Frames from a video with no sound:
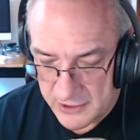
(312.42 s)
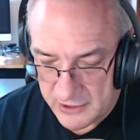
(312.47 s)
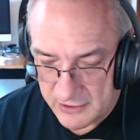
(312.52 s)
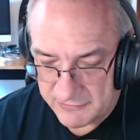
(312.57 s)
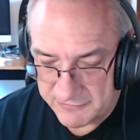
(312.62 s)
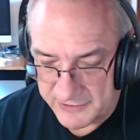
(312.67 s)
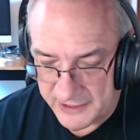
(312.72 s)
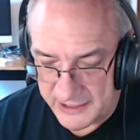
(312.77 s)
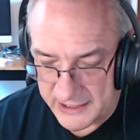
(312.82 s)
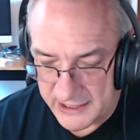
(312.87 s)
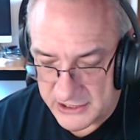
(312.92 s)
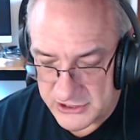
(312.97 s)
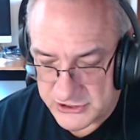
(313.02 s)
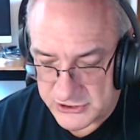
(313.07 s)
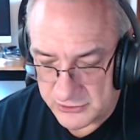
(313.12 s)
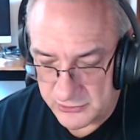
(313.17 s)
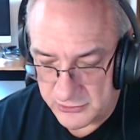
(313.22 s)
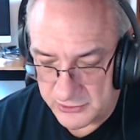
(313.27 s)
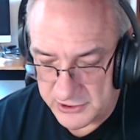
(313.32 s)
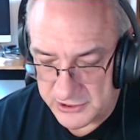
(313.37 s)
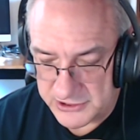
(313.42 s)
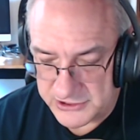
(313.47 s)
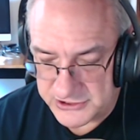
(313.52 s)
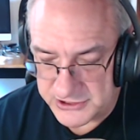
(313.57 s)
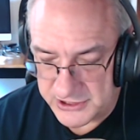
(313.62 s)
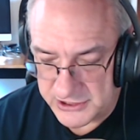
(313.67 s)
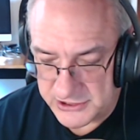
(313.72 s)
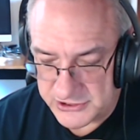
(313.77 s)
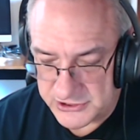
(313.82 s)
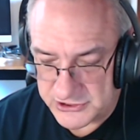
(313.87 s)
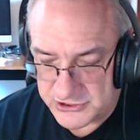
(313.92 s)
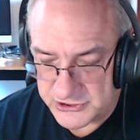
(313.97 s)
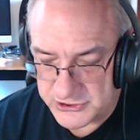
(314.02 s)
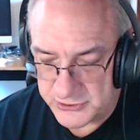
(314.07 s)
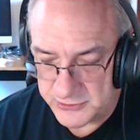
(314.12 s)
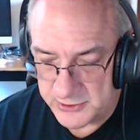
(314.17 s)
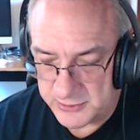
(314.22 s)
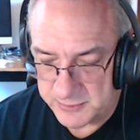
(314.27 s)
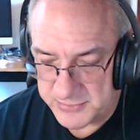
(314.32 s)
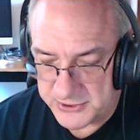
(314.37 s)
Financial organizations
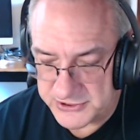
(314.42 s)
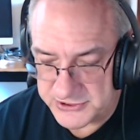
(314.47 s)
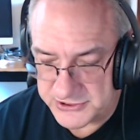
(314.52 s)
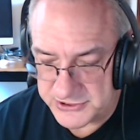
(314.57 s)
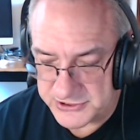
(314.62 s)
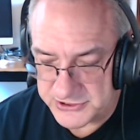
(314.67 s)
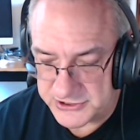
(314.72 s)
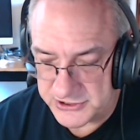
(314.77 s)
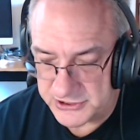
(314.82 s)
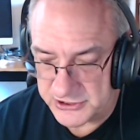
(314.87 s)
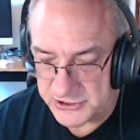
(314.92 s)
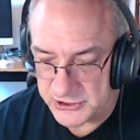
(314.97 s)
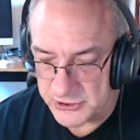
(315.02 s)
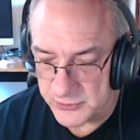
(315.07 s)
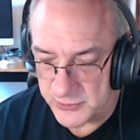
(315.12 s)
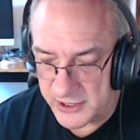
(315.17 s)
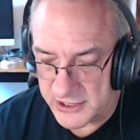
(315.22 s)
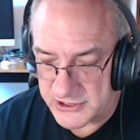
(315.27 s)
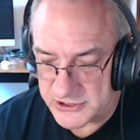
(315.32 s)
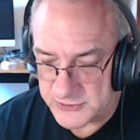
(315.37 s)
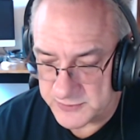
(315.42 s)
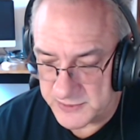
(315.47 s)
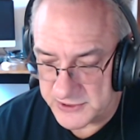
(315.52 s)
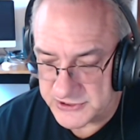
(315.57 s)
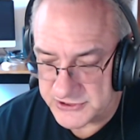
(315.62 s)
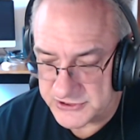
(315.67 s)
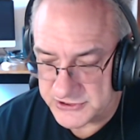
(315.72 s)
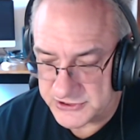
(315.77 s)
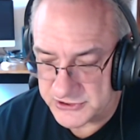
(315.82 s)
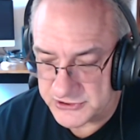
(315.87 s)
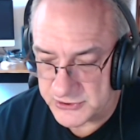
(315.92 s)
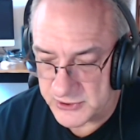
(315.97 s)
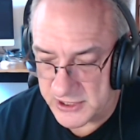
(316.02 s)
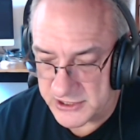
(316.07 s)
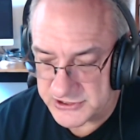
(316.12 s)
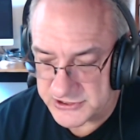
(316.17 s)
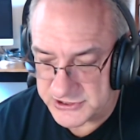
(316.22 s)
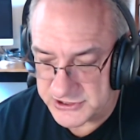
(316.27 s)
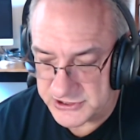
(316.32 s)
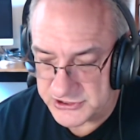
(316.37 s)
doing business in the U.S. must
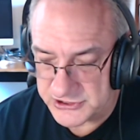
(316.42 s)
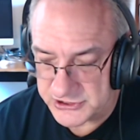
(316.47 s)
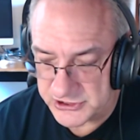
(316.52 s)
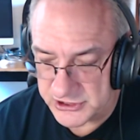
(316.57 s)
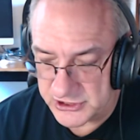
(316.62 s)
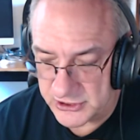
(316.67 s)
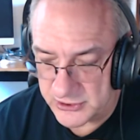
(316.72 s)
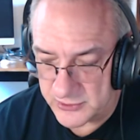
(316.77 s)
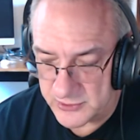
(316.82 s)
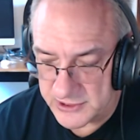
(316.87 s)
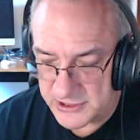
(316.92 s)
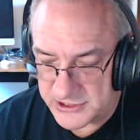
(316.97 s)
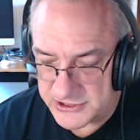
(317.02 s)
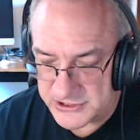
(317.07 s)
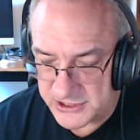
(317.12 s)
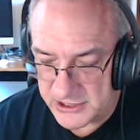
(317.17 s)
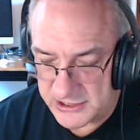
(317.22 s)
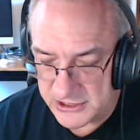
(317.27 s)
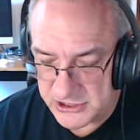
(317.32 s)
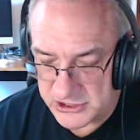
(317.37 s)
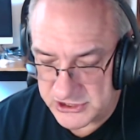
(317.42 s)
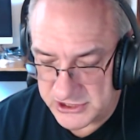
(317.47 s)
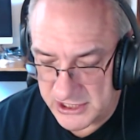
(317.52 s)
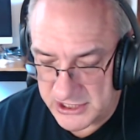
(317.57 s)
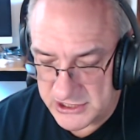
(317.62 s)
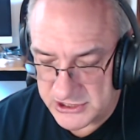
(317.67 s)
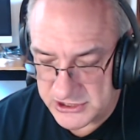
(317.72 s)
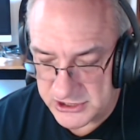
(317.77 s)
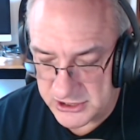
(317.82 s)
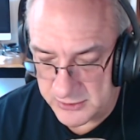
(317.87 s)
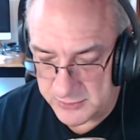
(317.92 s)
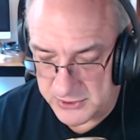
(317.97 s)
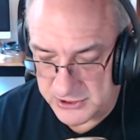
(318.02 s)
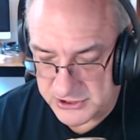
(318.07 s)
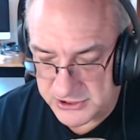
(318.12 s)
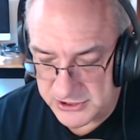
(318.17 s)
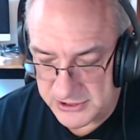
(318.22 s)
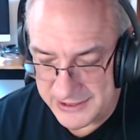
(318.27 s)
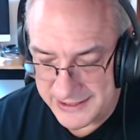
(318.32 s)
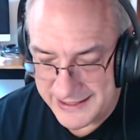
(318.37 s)
address the Securities and Exchange
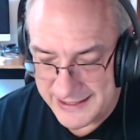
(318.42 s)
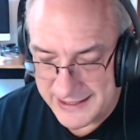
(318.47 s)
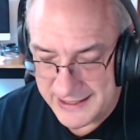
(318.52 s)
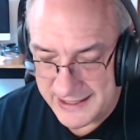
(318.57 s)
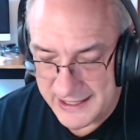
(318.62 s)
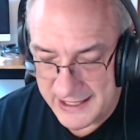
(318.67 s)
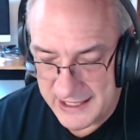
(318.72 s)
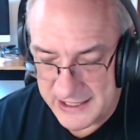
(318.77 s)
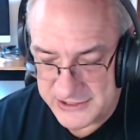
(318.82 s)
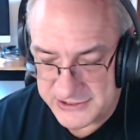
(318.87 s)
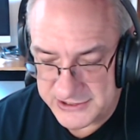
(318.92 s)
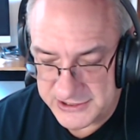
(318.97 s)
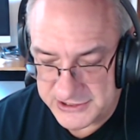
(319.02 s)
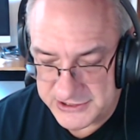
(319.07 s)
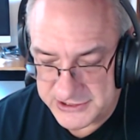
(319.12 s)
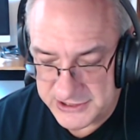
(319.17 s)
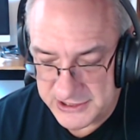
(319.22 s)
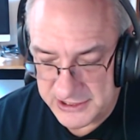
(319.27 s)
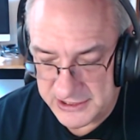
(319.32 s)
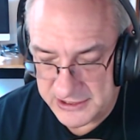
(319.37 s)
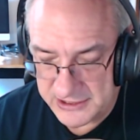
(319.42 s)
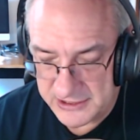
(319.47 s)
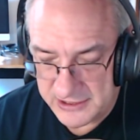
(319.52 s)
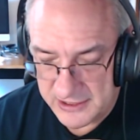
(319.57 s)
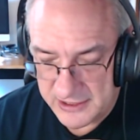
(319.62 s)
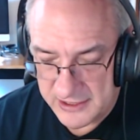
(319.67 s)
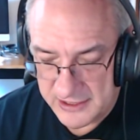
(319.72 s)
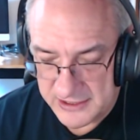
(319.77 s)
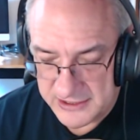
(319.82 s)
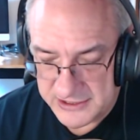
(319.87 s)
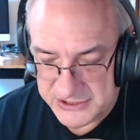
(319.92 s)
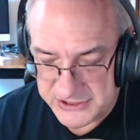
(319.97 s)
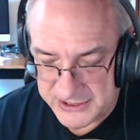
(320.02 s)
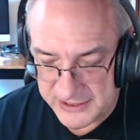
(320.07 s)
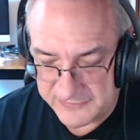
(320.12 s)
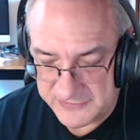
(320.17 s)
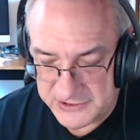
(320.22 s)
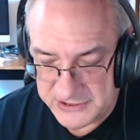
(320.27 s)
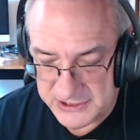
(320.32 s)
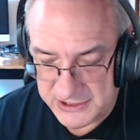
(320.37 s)
Commission, SEC,
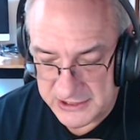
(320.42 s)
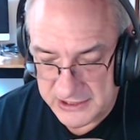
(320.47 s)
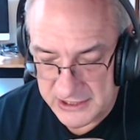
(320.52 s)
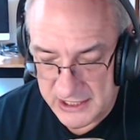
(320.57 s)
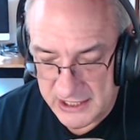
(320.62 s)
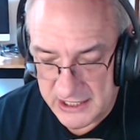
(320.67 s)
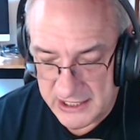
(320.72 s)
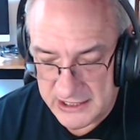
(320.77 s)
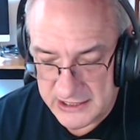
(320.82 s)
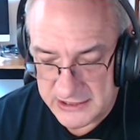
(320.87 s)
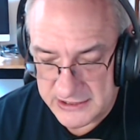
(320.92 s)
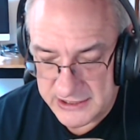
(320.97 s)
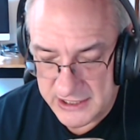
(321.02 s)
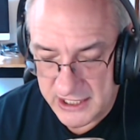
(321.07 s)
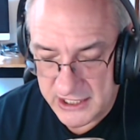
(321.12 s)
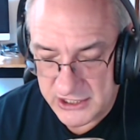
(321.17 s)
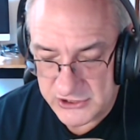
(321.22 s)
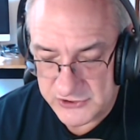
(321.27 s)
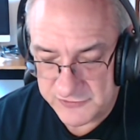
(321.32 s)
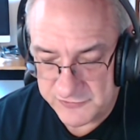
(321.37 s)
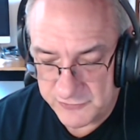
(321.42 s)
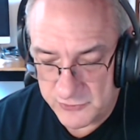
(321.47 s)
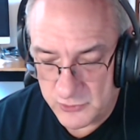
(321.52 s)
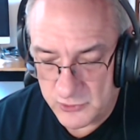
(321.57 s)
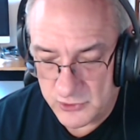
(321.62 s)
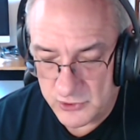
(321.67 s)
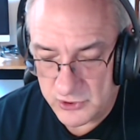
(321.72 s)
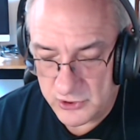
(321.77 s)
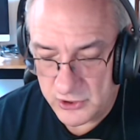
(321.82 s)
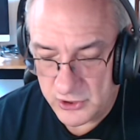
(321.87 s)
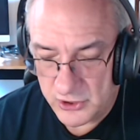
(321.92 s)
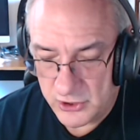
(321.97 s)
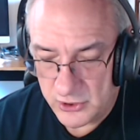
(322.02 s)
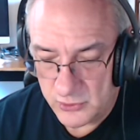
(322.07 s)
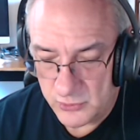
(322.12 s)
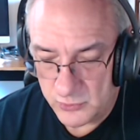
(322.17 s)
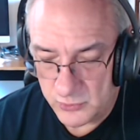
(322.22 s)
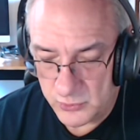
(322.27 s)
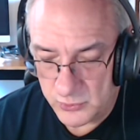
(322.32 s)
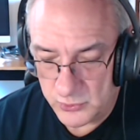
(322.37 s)
17A-4
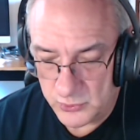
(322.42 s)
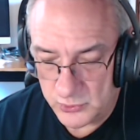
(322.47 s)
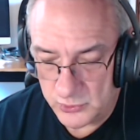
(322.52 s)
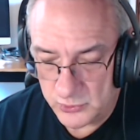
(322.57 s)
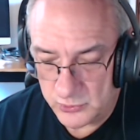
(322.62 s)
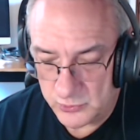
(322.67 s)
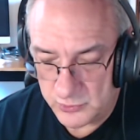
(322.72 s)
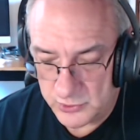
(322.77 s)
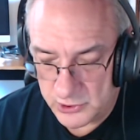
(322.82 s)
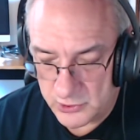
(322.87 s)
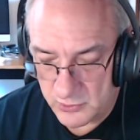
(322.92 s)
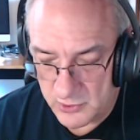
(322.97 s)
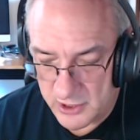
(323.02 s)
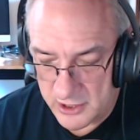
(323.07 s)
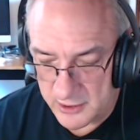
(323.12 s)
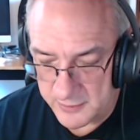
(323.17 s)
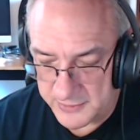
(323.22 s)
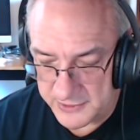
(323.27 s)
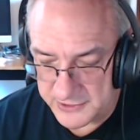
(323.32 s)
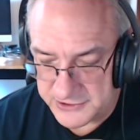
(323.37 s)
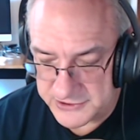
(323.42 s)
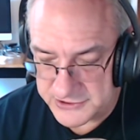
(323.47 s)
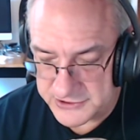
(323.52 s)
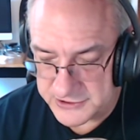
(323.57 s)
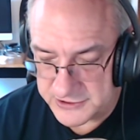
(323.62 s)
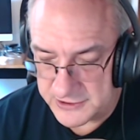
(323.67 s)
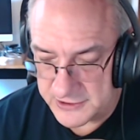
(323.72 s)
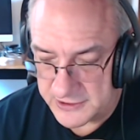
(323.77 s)
rule requirements.